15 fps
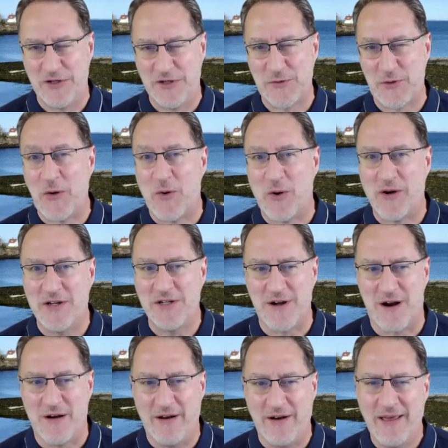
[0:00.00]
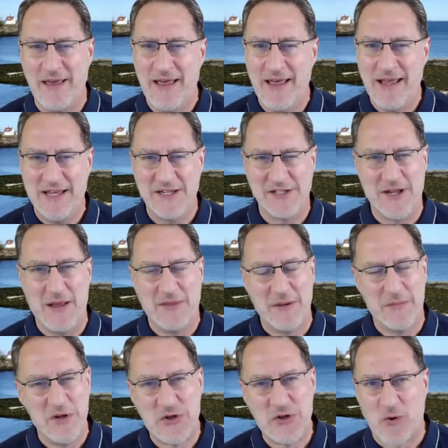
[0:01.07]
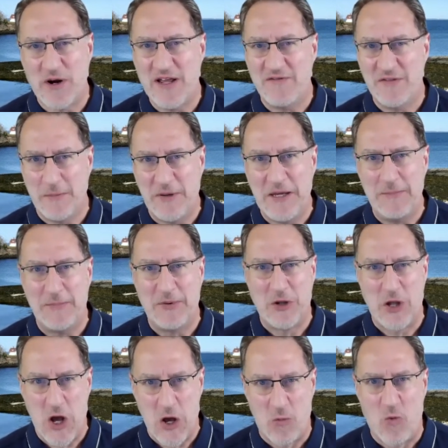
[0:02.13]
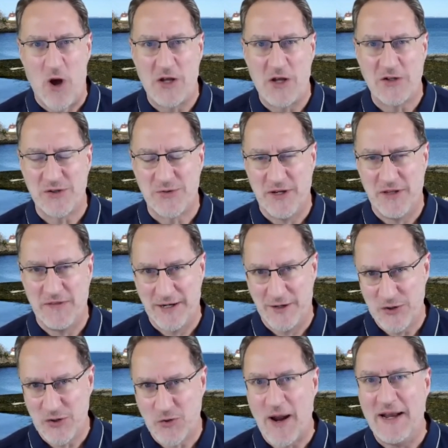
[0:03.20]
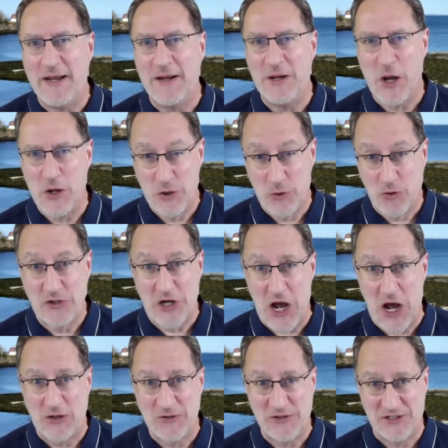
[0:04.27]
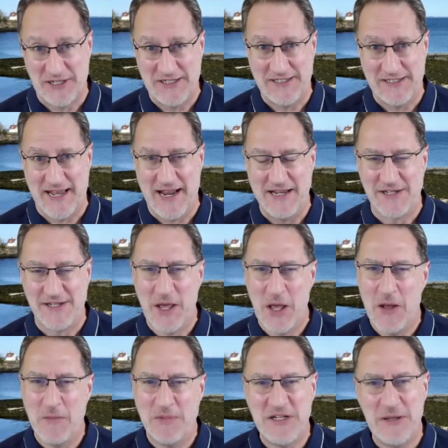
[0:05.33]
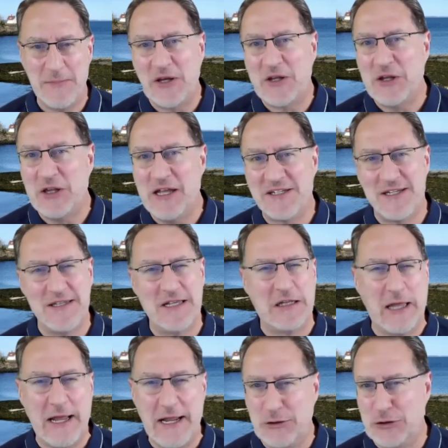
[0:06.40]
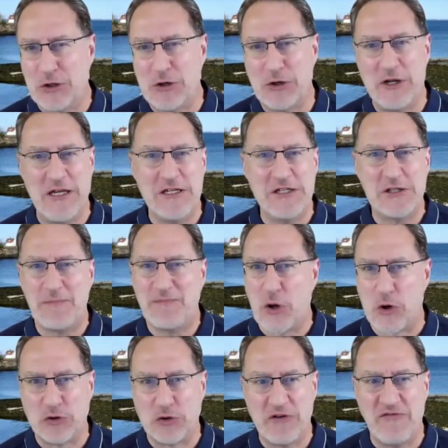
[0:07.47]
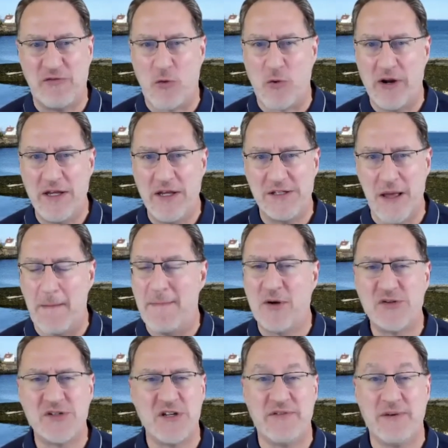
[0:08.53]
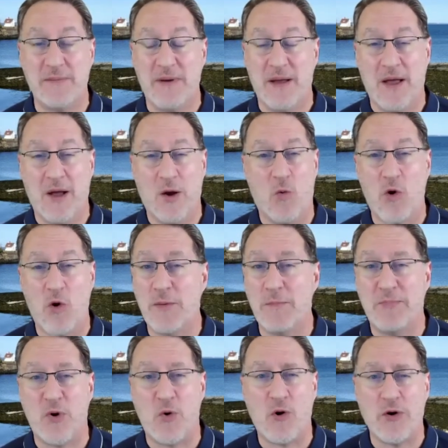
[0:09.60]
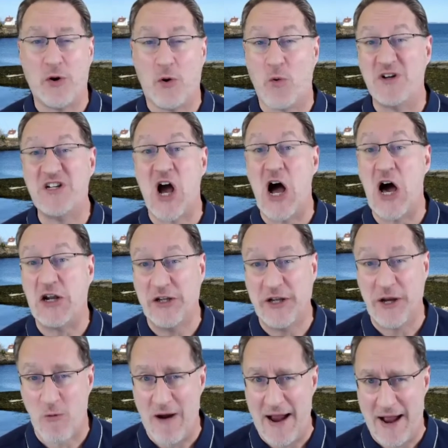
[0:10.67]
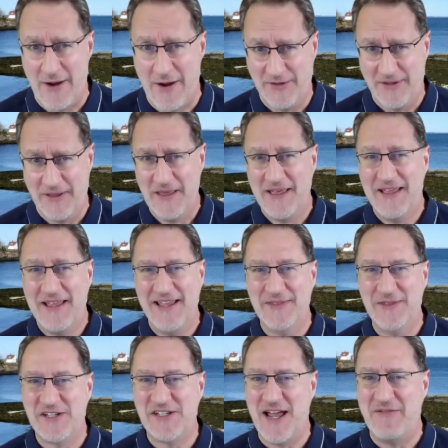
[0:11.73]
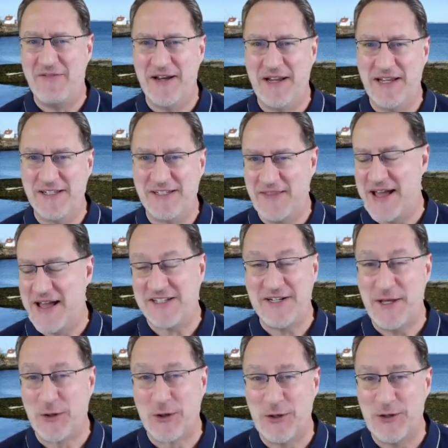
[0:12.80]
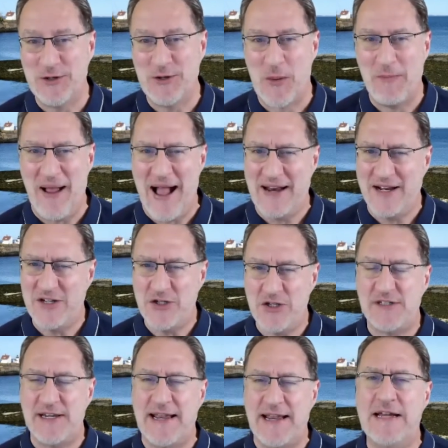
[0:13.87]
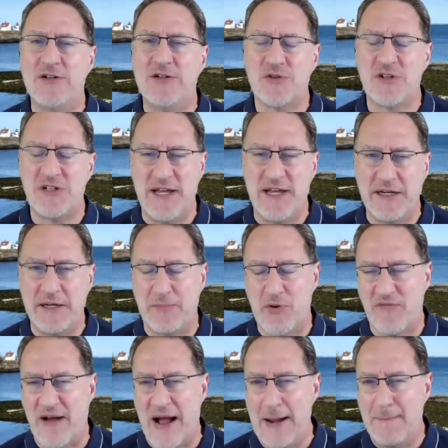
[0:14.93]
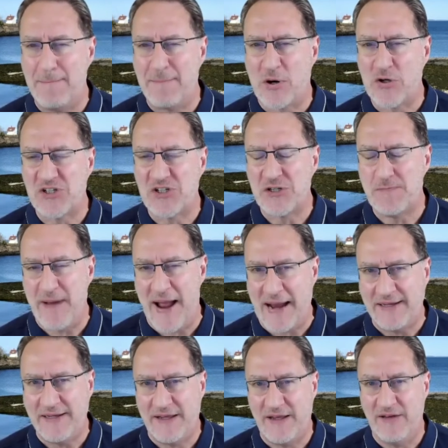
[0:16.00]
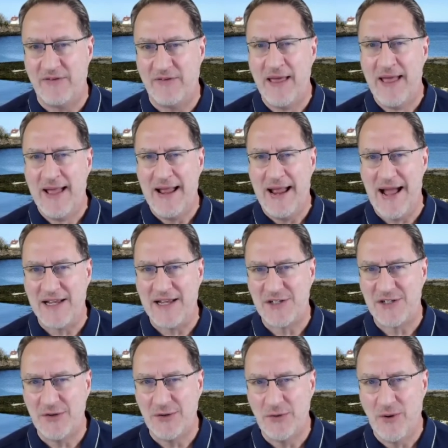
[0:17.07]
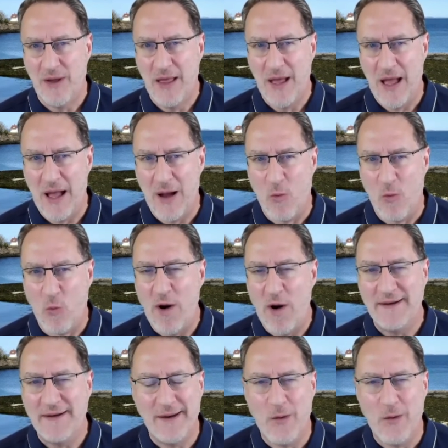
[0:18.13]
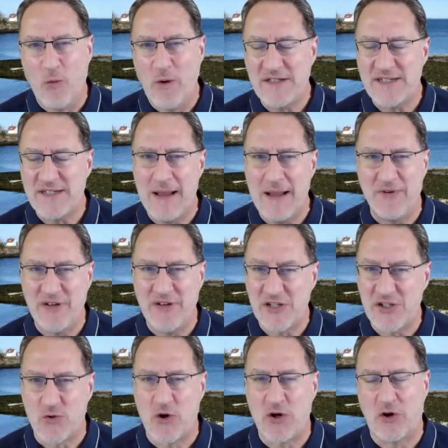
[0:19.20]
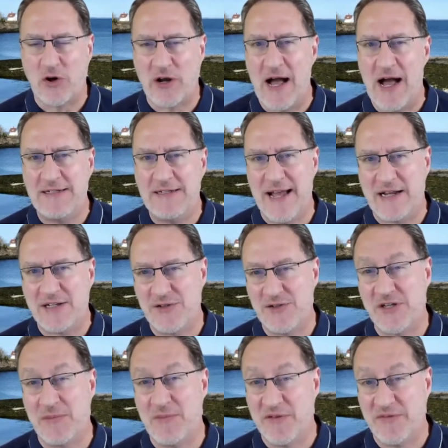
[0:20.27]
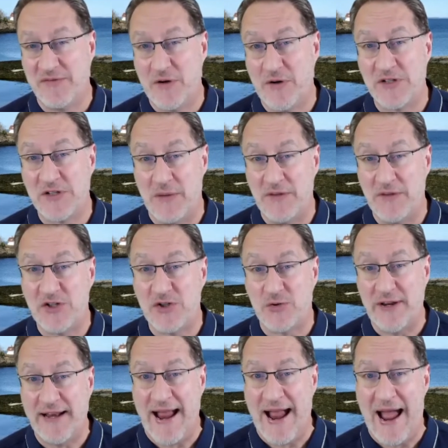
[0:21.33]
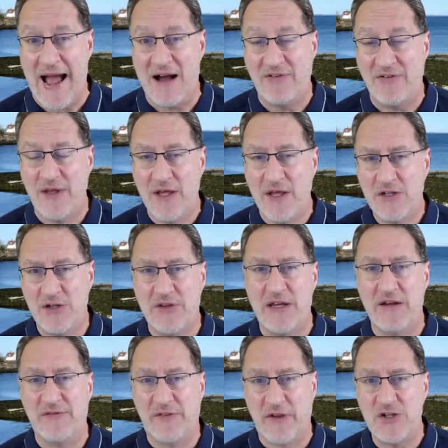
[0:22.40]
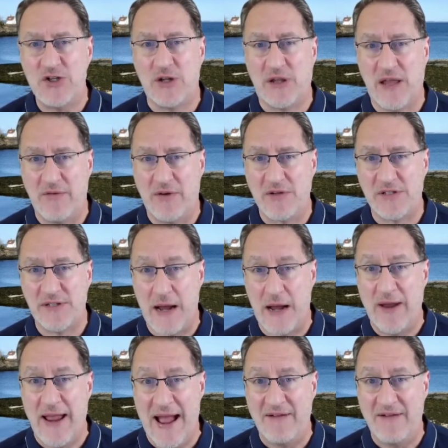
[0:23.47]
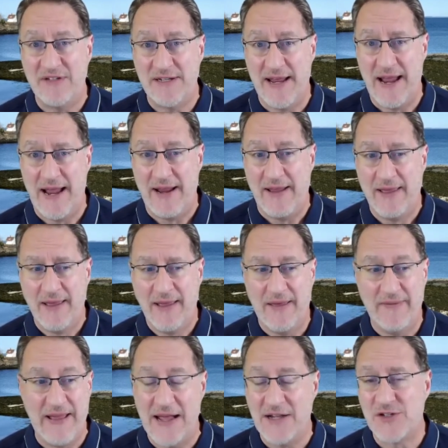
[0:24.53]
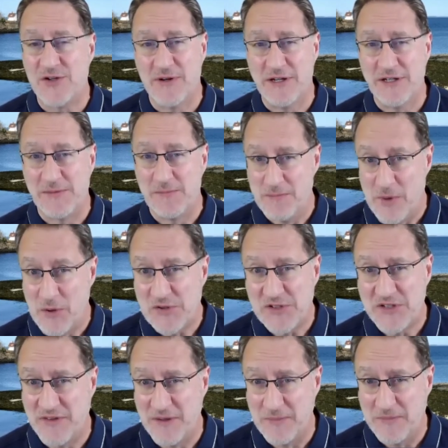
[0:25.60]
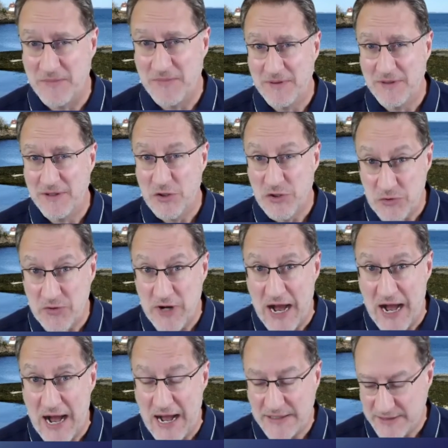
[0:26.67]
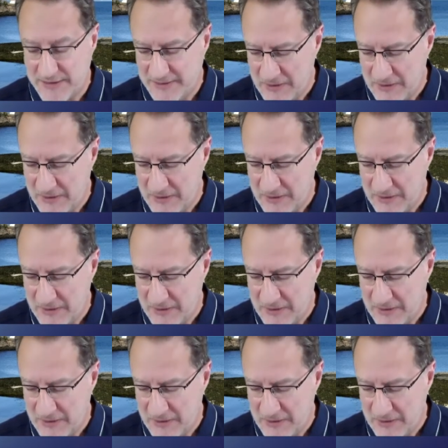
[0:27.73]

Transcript: recording started, is the majority of the people on Wall Street that are trading your dollars these days, typically it's in the late 30s, early 40s. Most of them weren't born or were toddling around in the 70s. And that's neither good nor bad. It's just interesting to provide perspective as to what type of historical context do some of the folks on the street have to the inflation levels that we have today? And the answer is most of them do not.